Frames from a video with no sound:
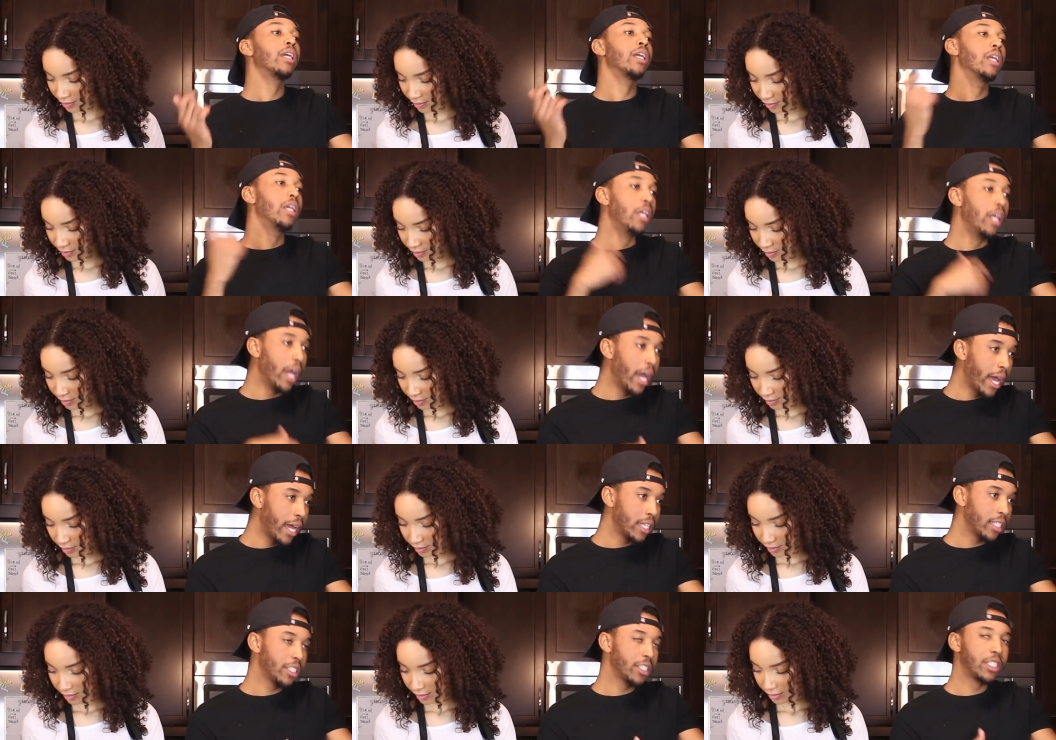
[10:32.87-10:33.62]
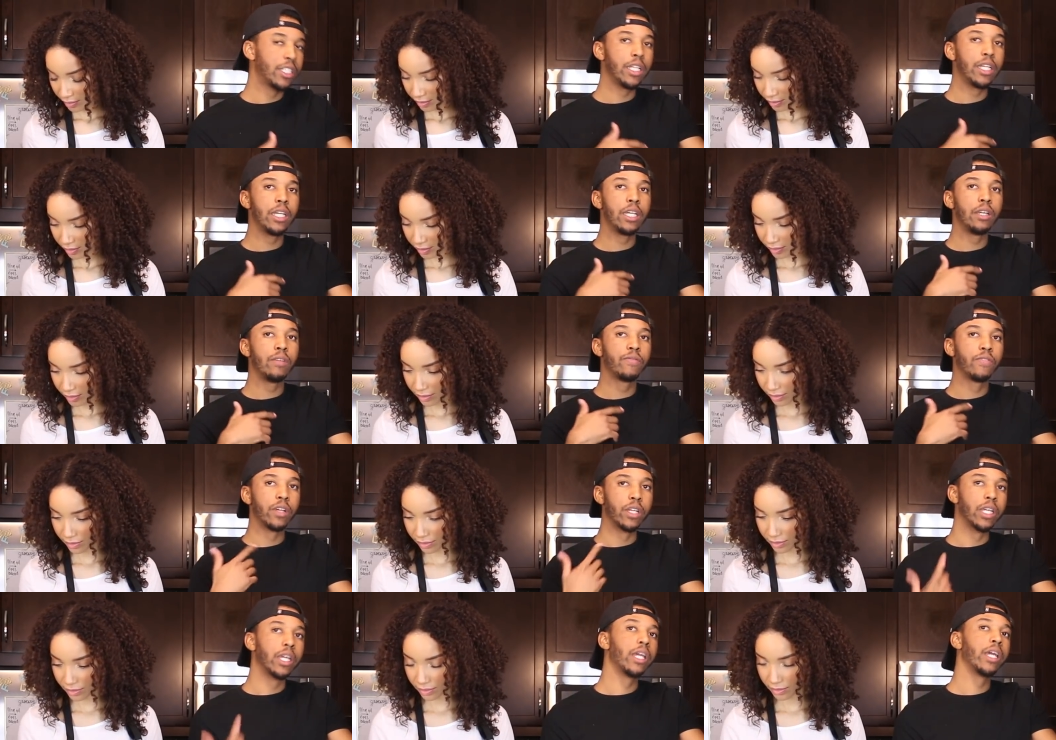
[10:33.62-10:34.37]
Speaker 1: Yet she
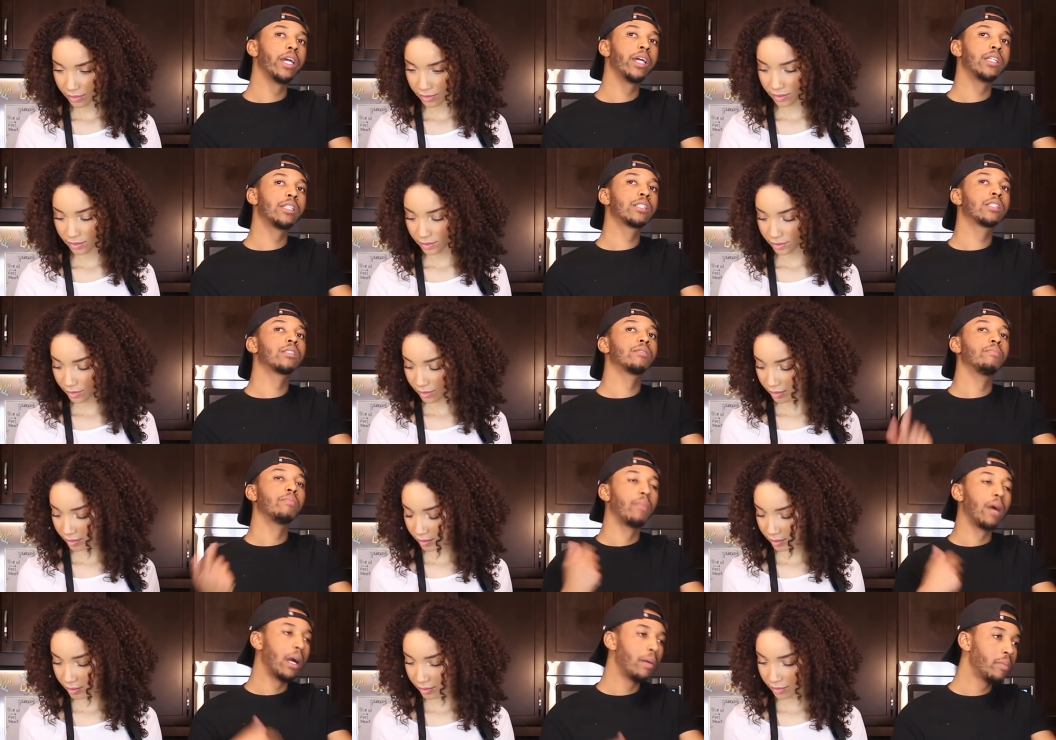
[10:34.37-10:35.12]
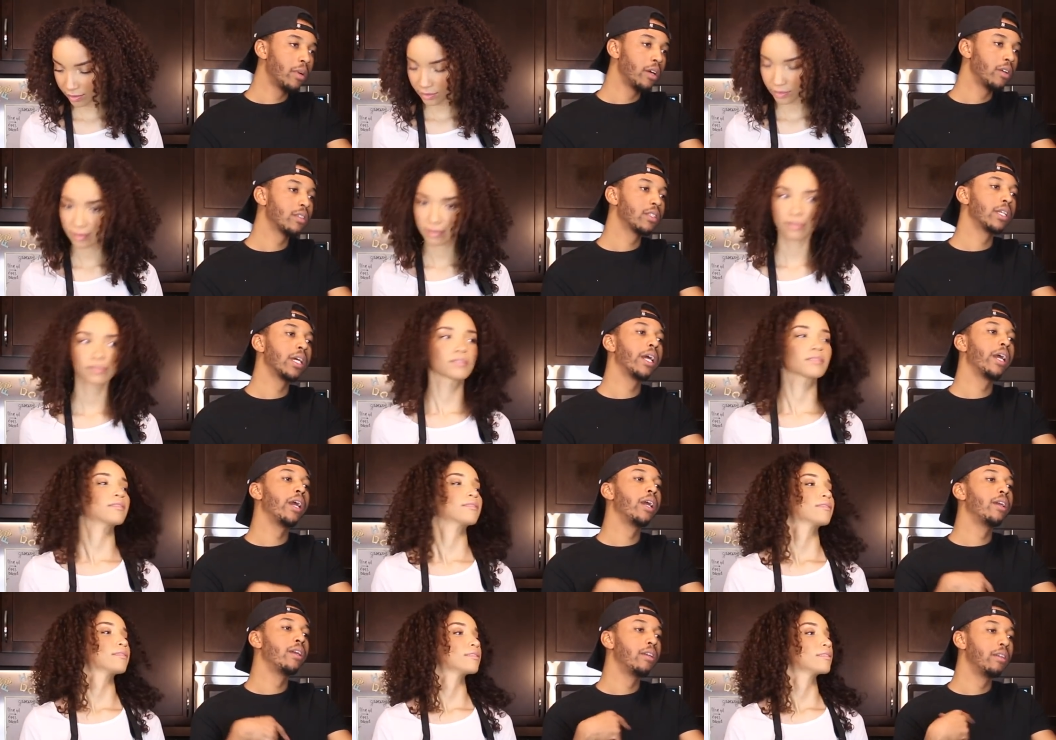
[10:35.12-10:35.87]
forgets my
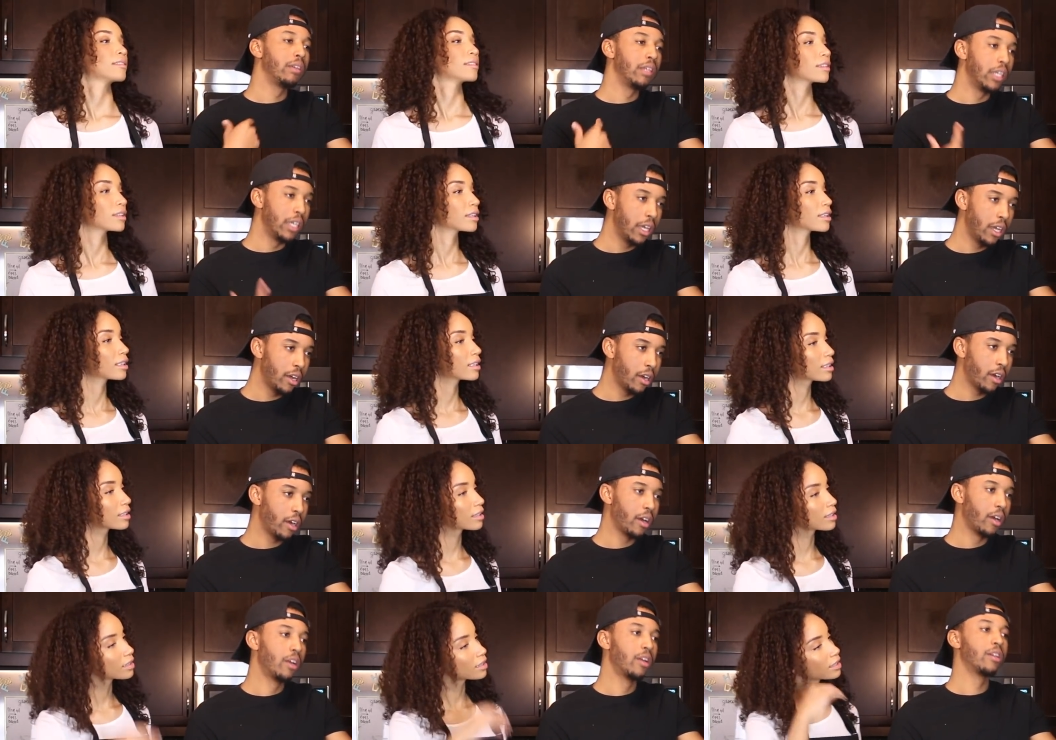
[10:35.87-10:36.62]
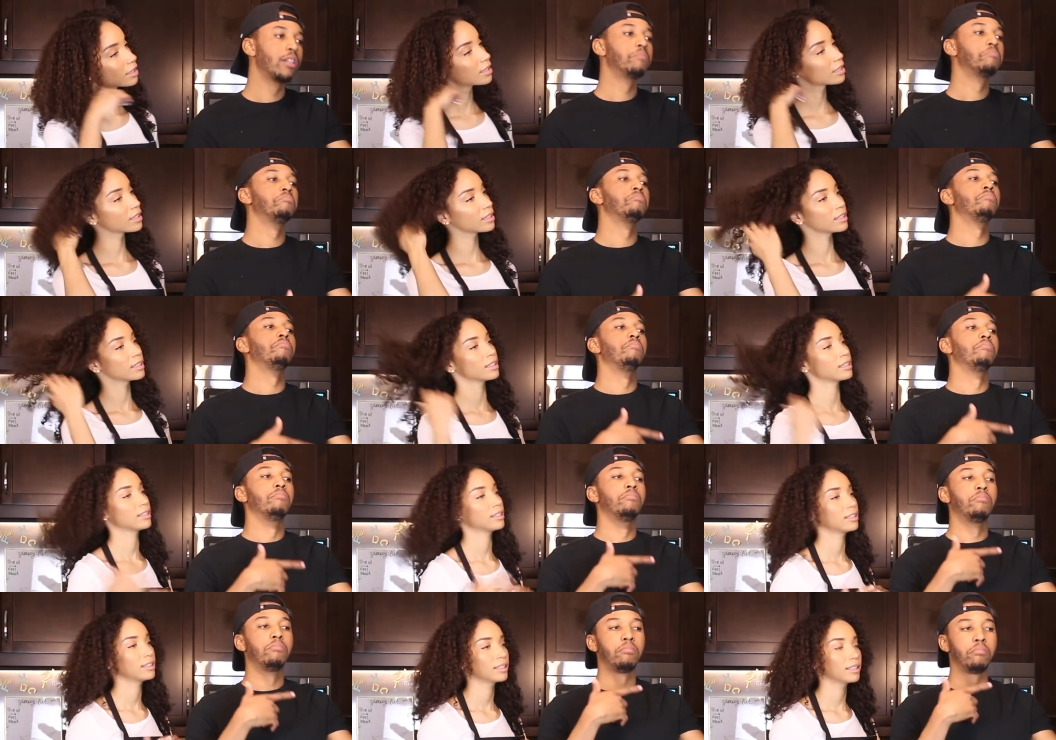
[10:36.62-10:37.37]
birthday year
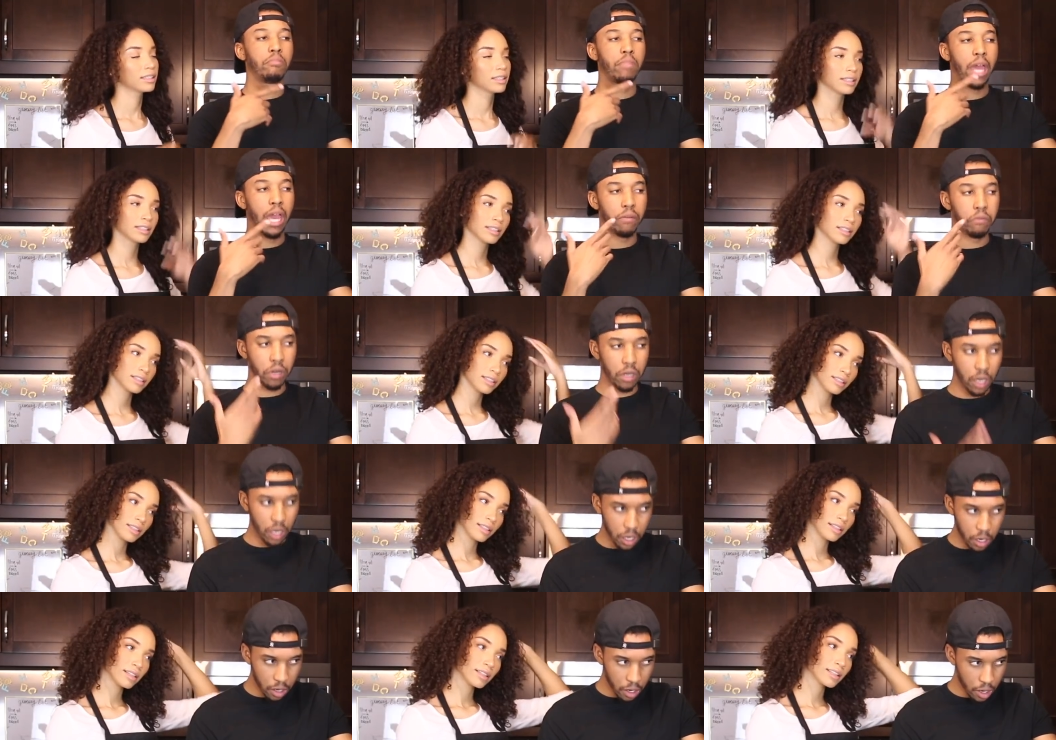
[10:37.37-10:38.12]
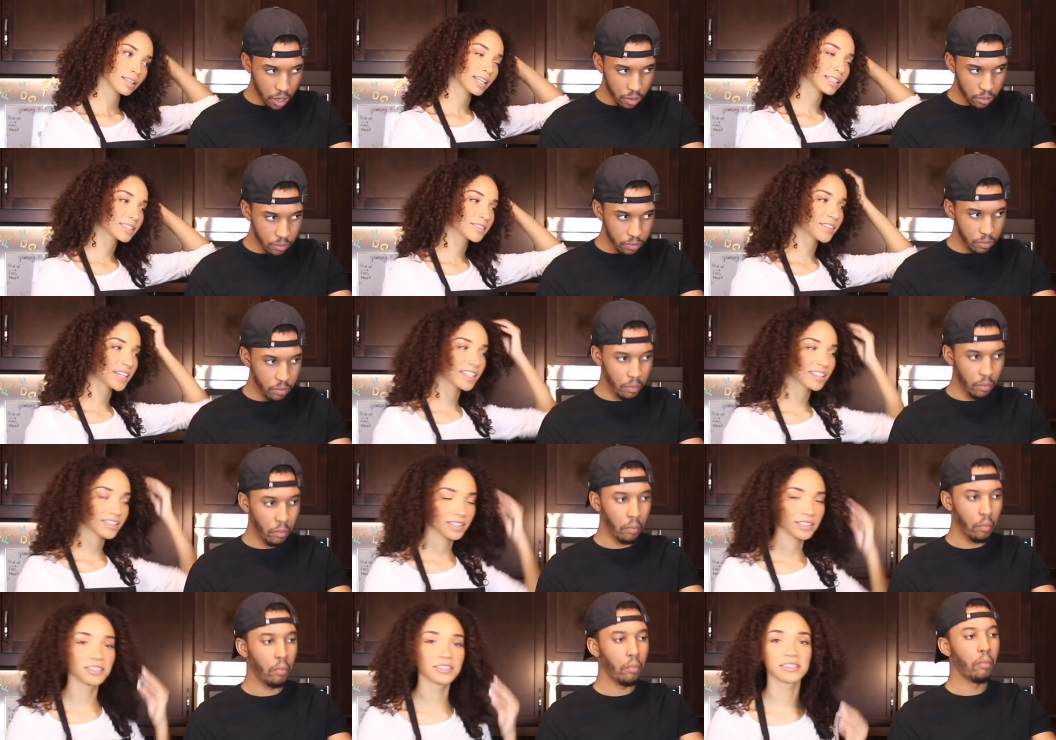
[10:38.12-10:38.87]
after year.
Speaker 2: That's
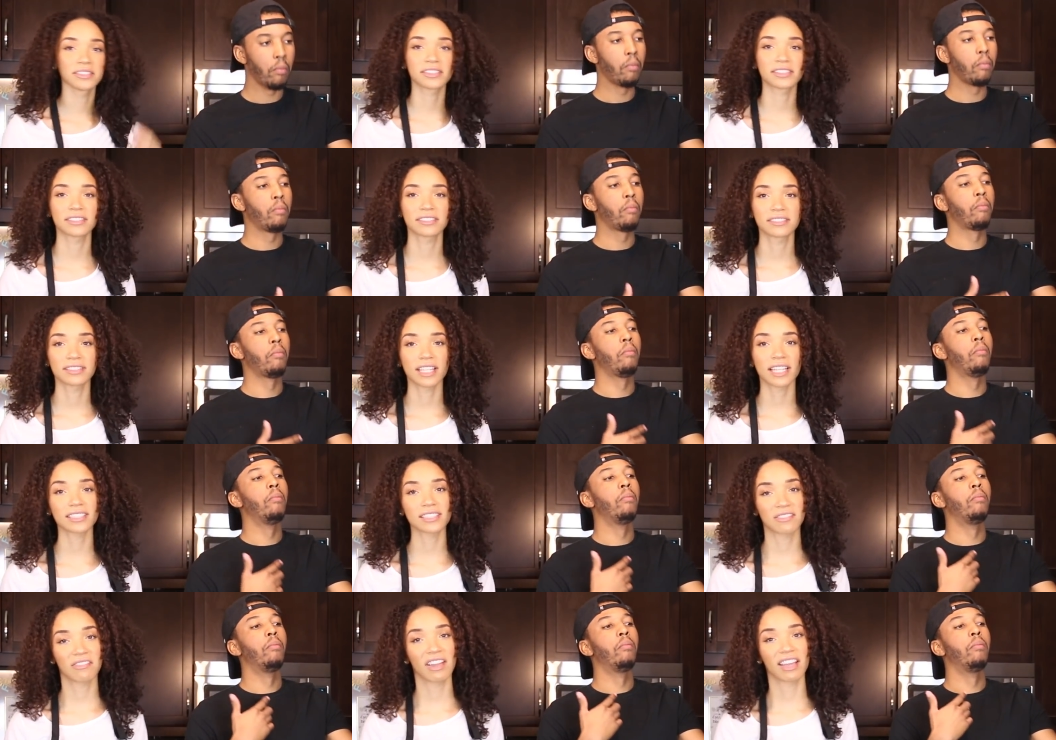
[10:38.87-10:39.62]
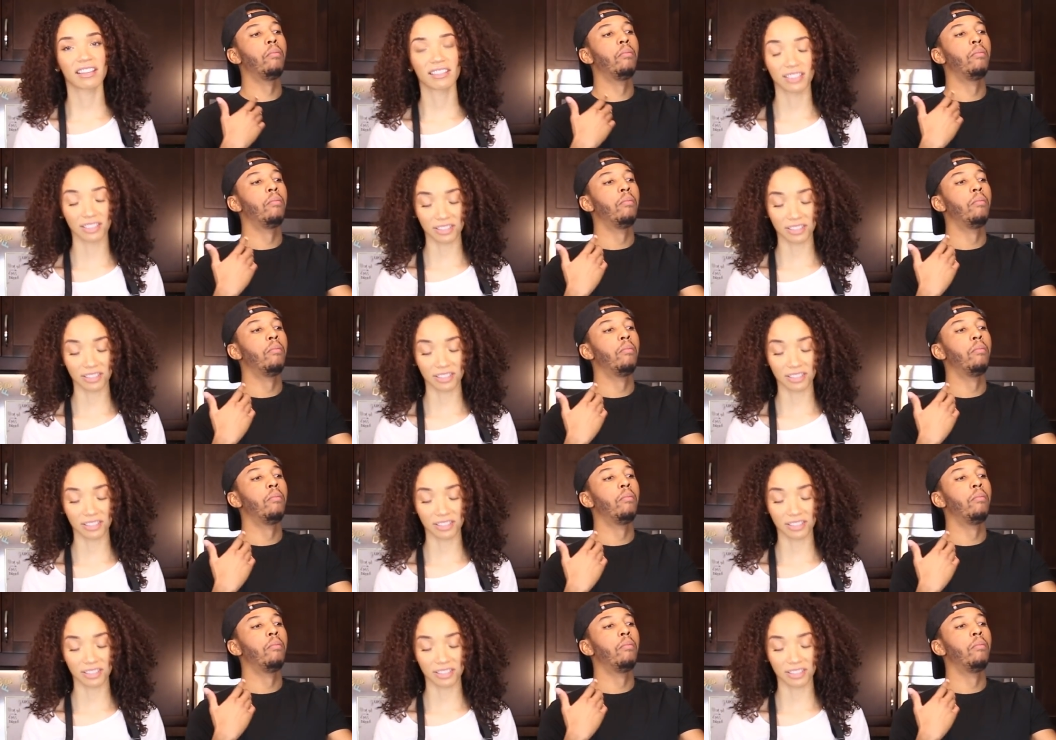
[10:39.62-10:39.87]
fake news. That's fake